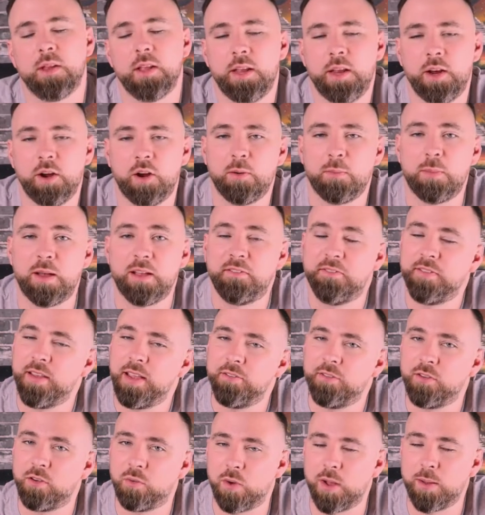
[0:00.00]
here are my
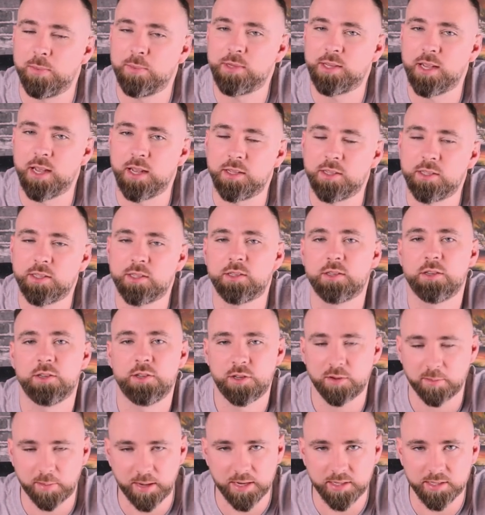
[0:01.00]
favorite websites
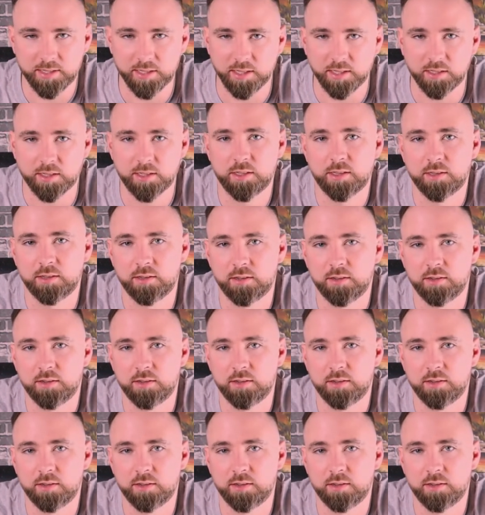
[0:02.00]
to buy seeds.